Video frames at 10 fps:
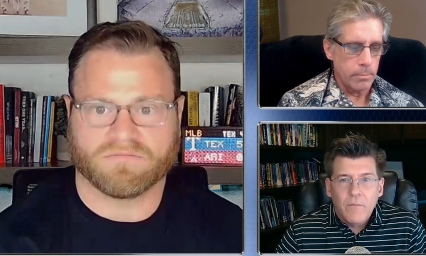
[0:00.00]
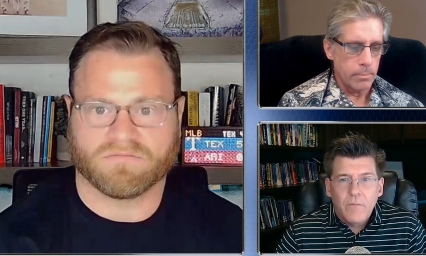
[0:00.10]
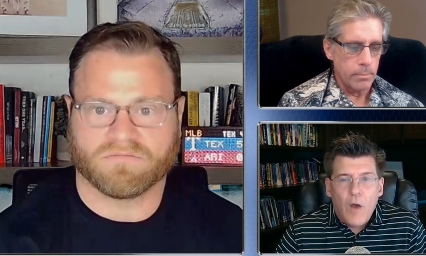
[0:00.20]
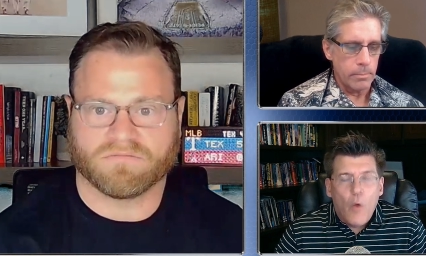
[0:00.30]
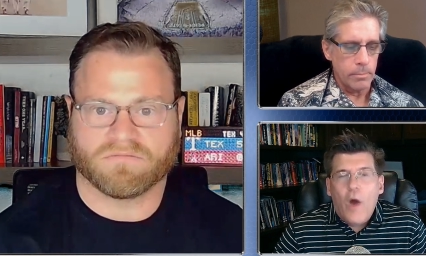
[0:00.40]

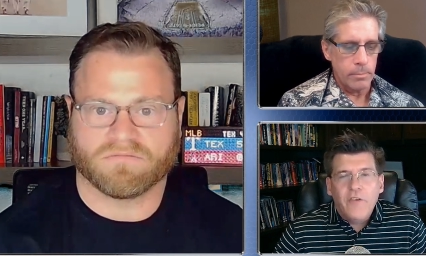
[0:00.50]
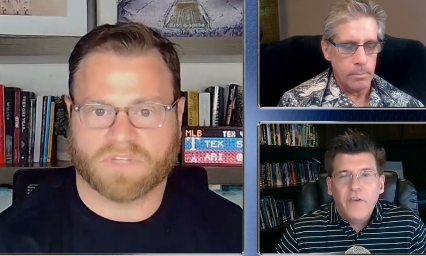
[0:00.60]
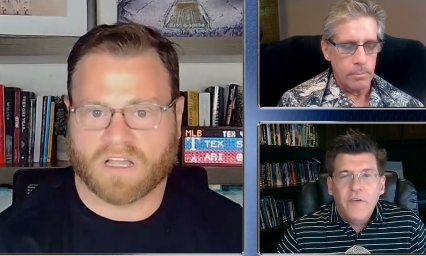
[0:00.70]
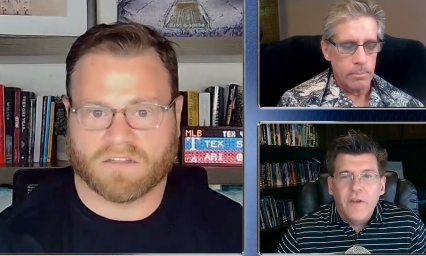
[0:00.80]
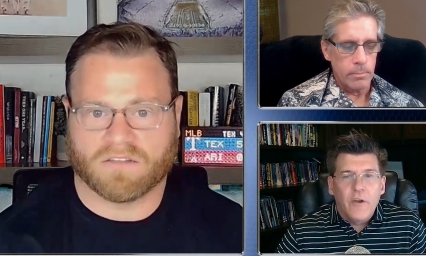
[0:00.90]
Speaker 1: Oh,
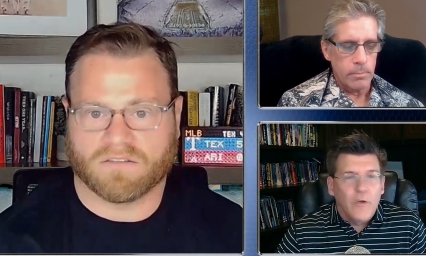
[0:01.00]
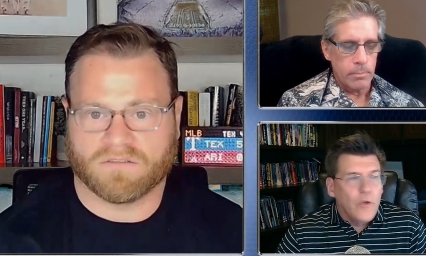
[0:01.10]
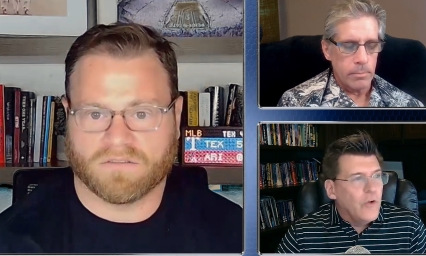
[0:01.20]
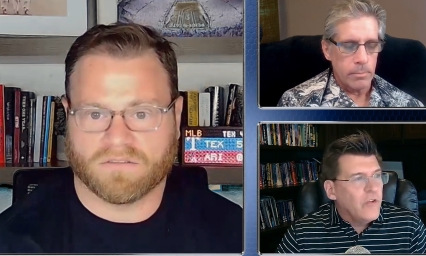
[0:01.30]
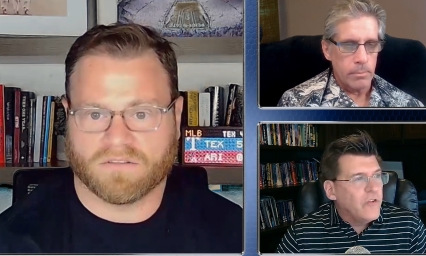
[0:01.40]
Washington could
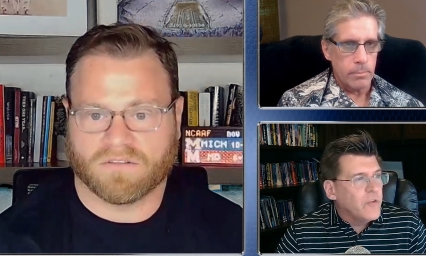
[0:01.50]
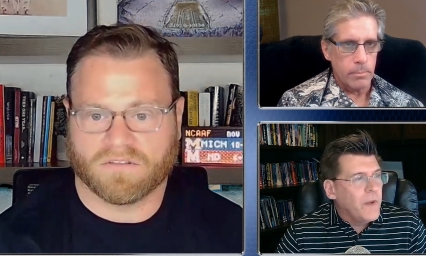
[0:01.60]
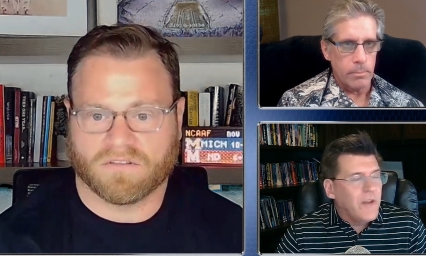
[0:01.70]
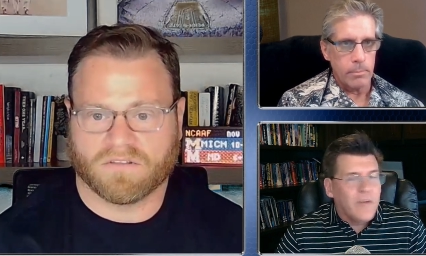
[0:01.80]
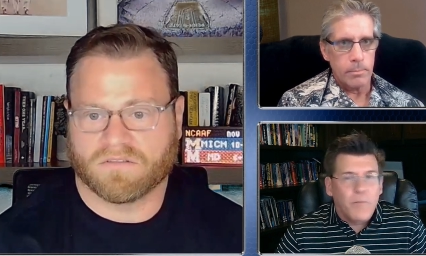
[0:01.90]
lose just because